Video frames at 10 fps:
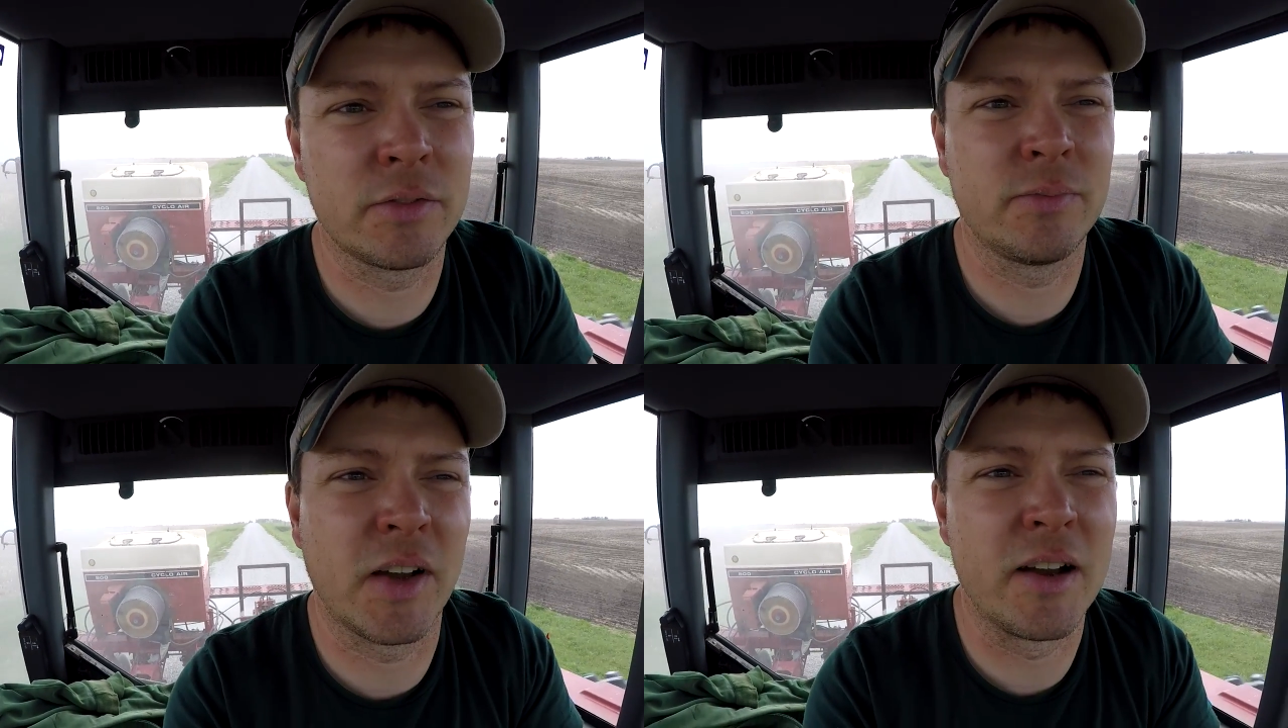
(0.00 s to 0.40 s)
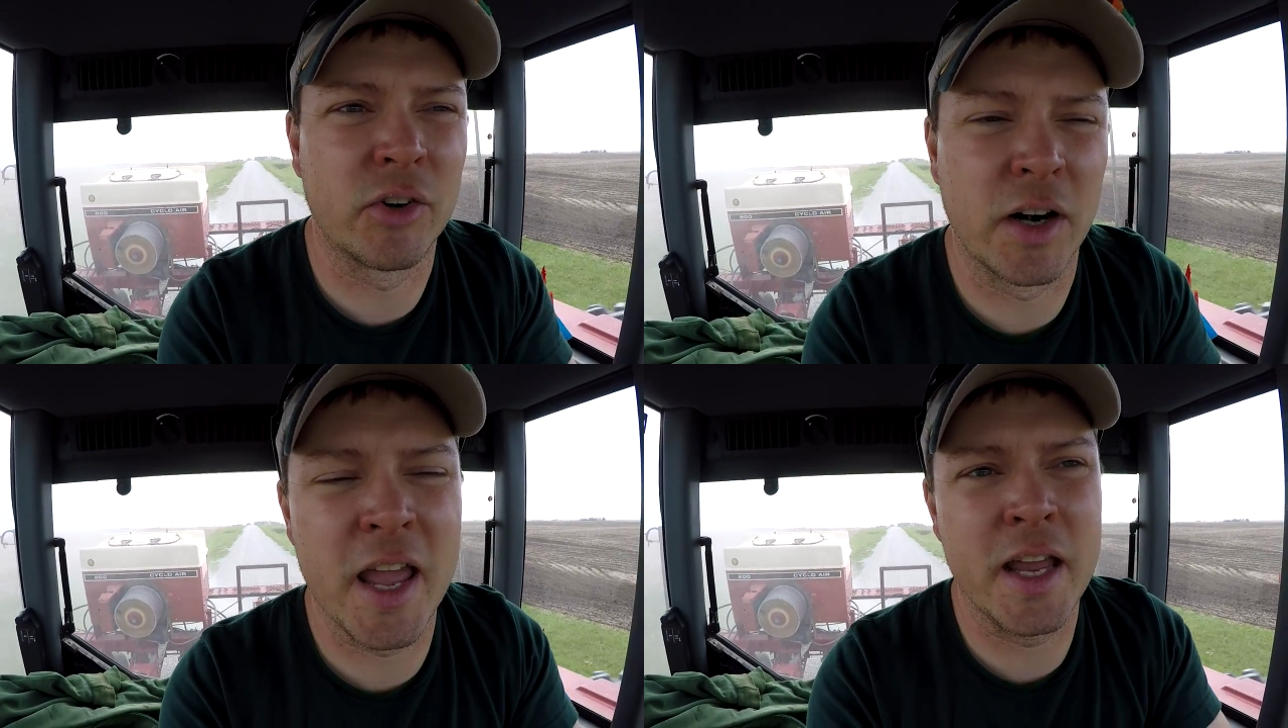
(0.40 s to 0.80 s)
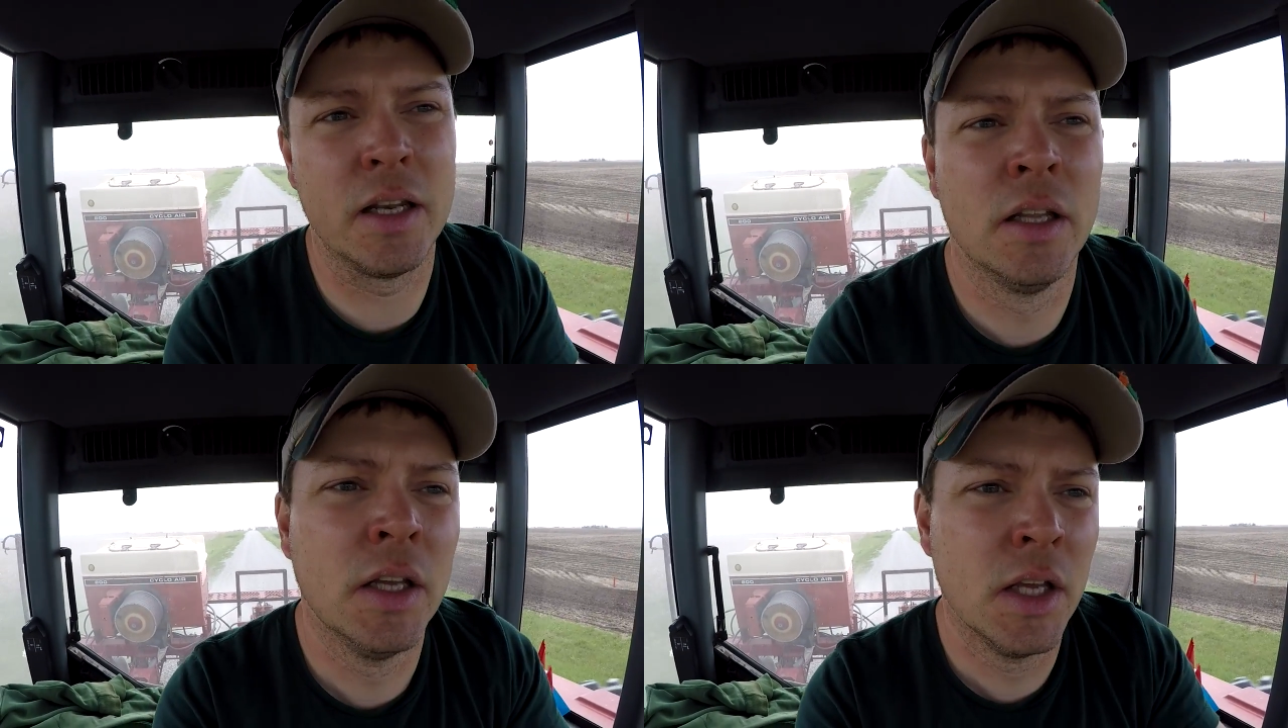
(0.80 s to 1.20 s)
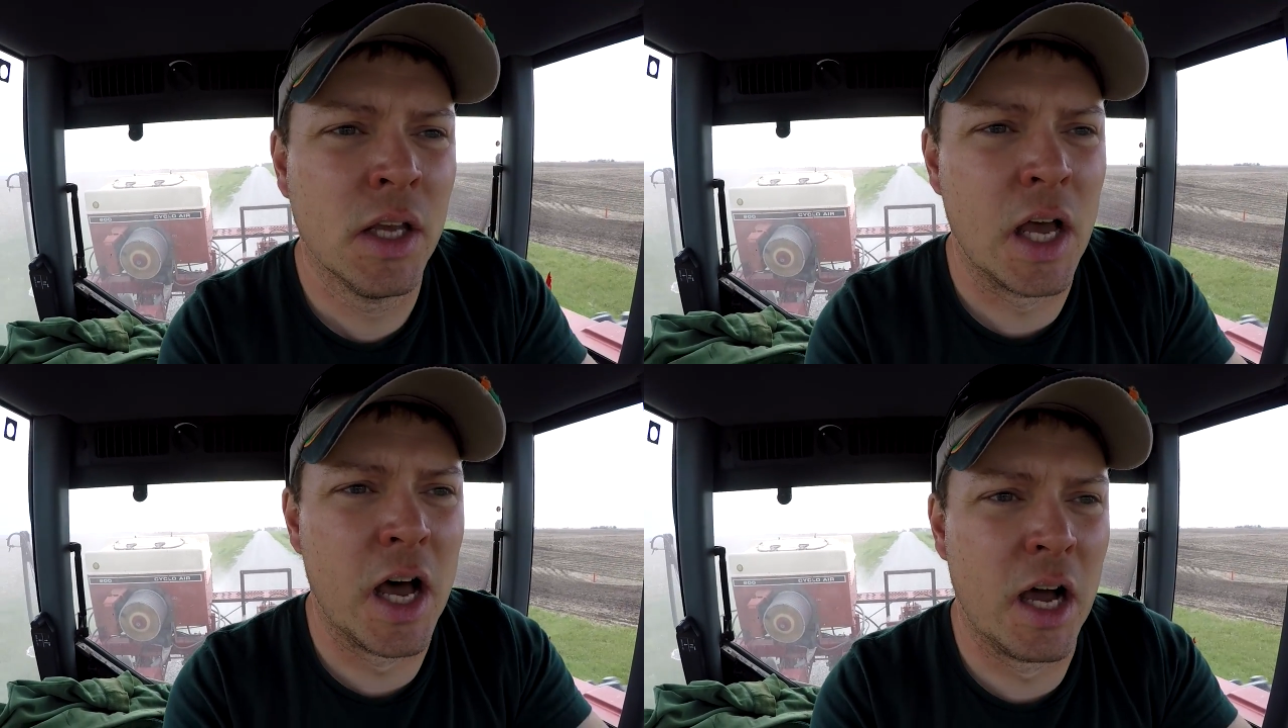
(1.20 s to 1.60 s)
5 or 8,
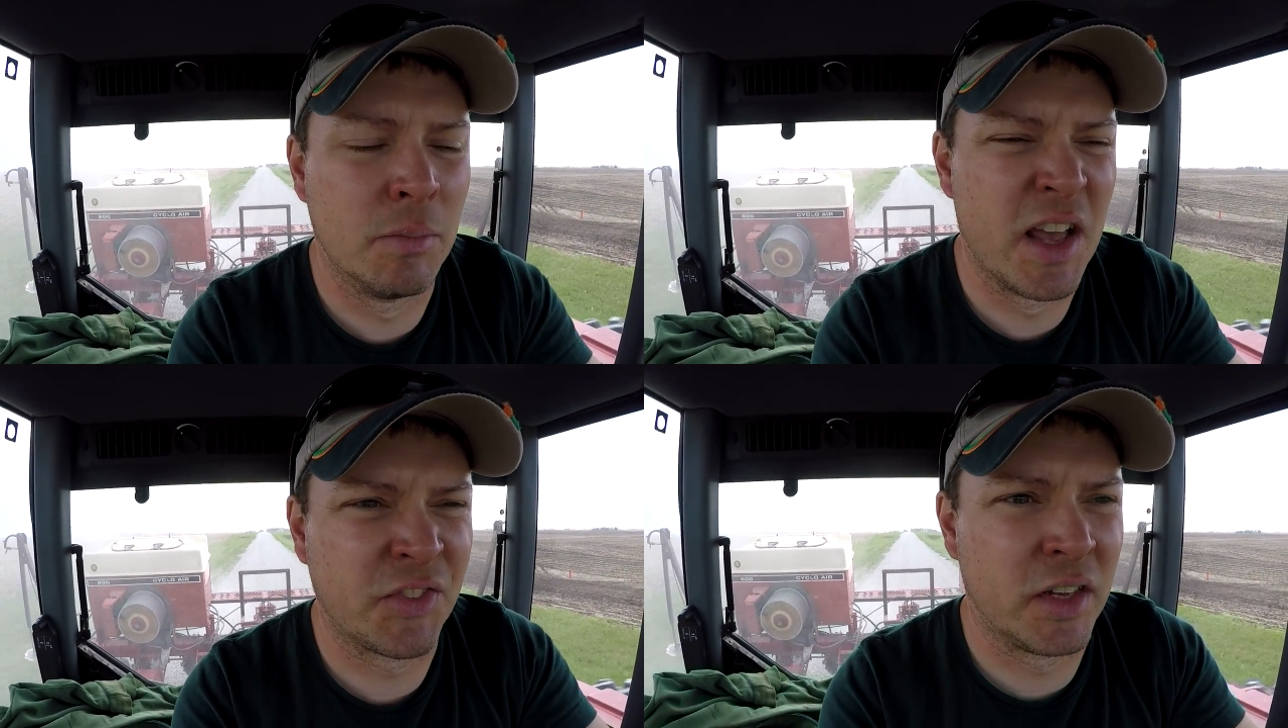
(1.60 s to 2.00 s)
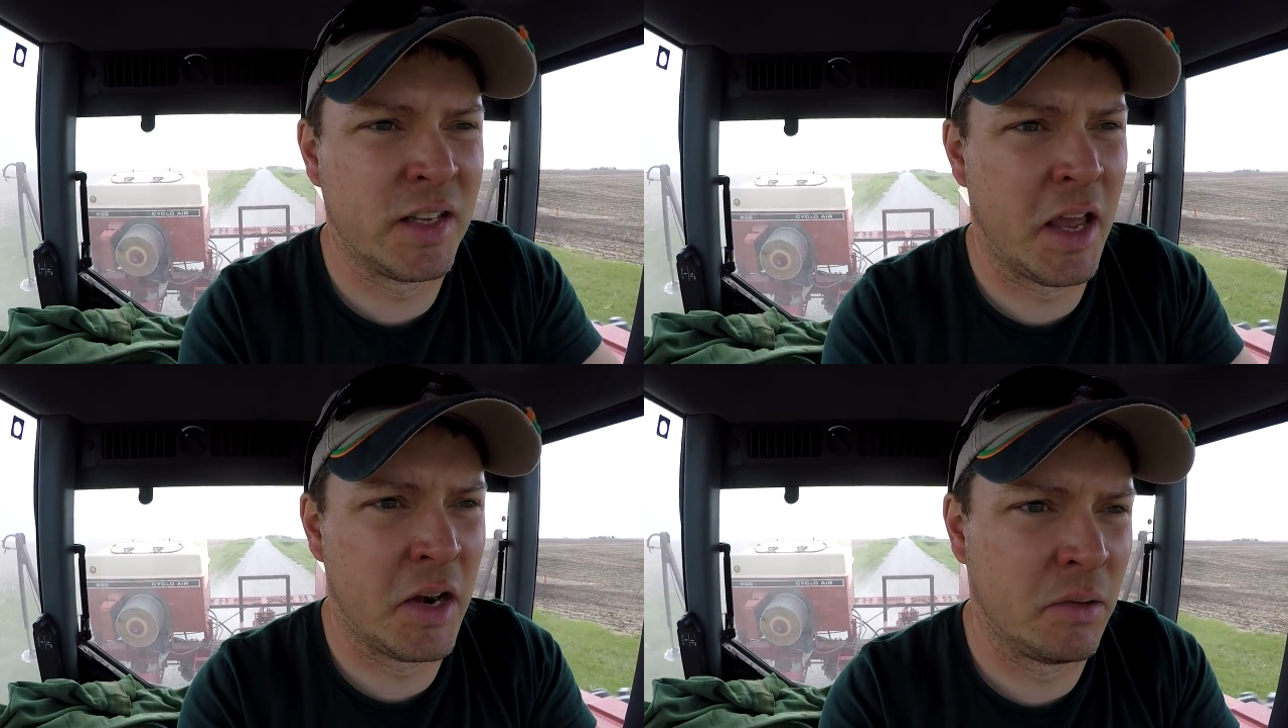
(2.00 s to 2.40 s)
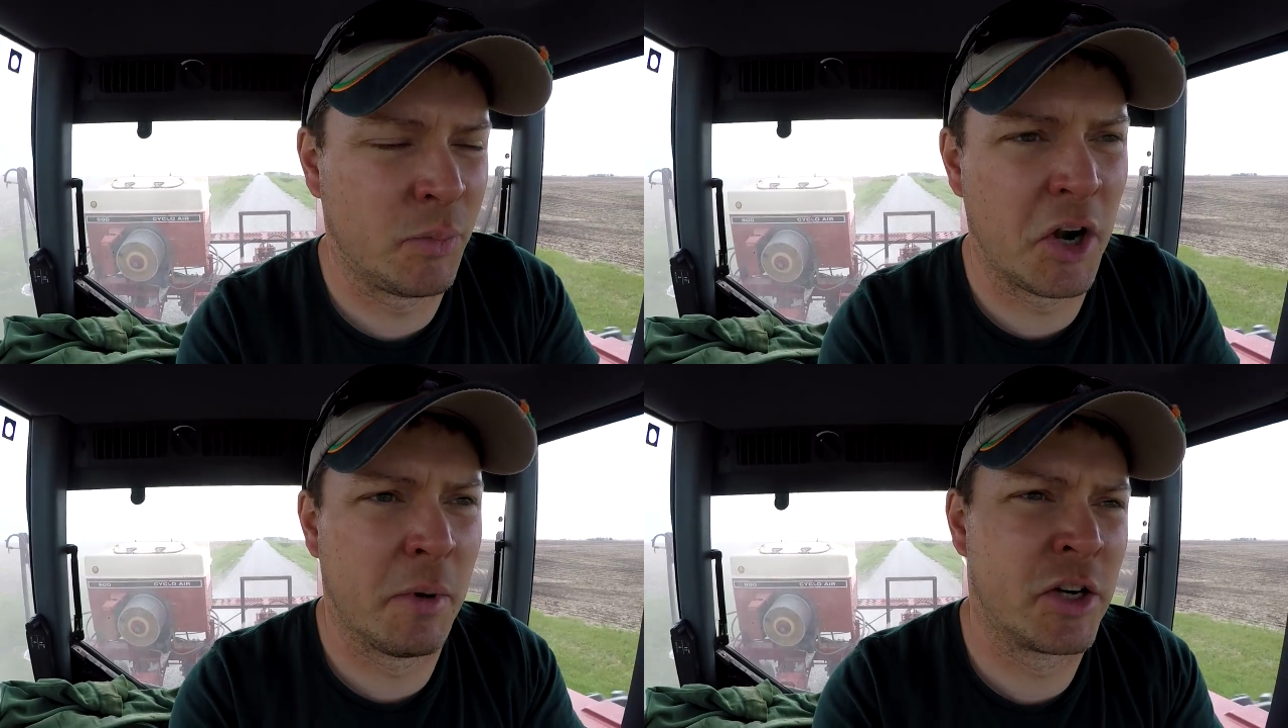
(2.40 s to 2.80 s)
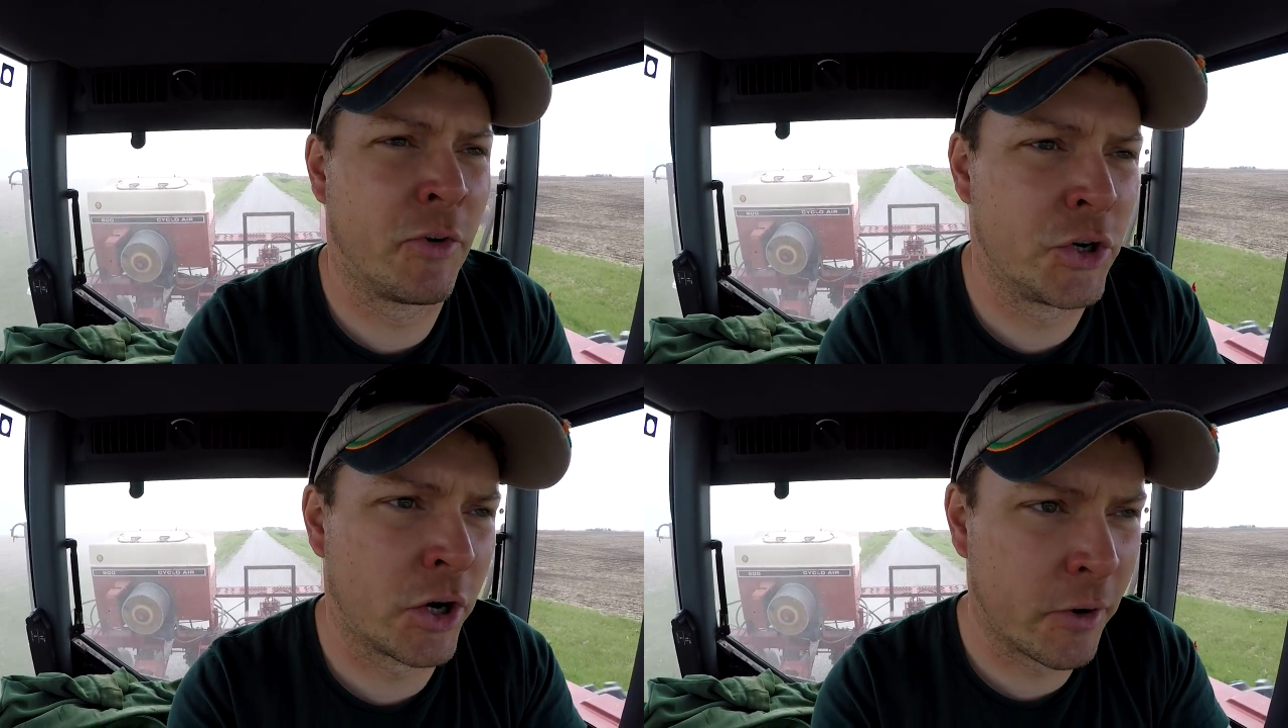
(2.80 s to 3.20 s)
less than 10, pretty much for
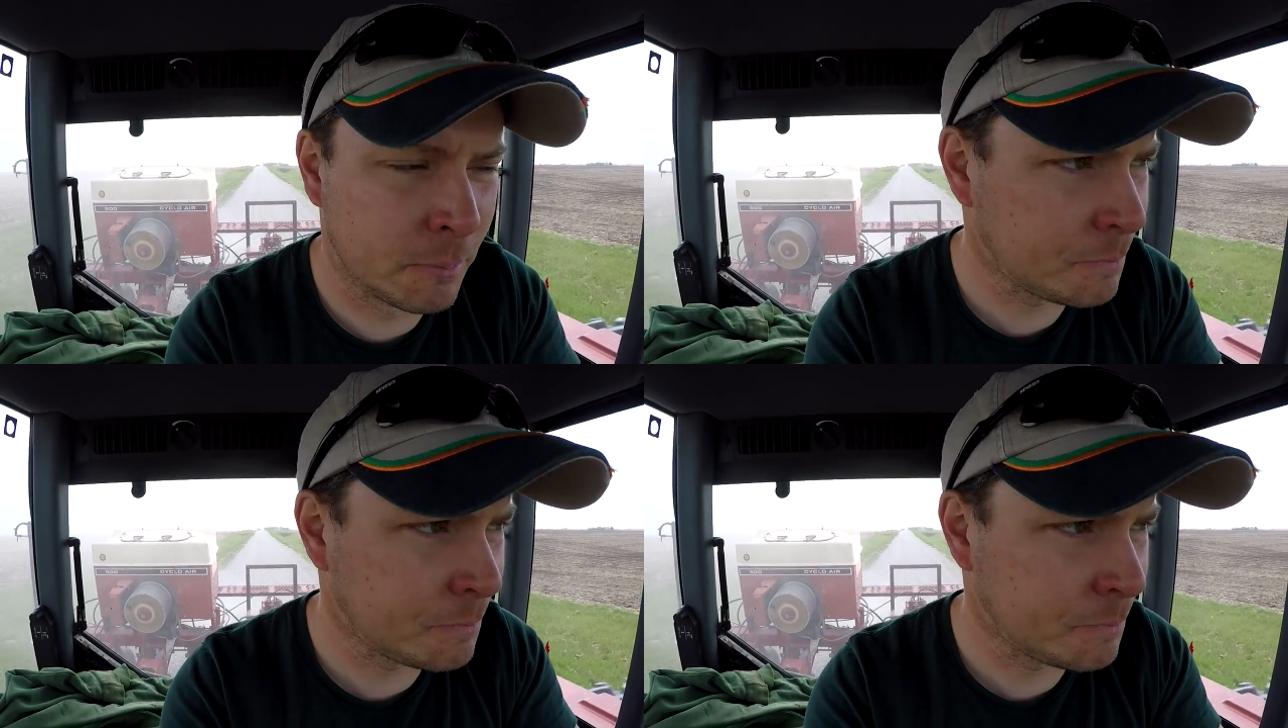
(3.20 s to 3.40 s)
sure.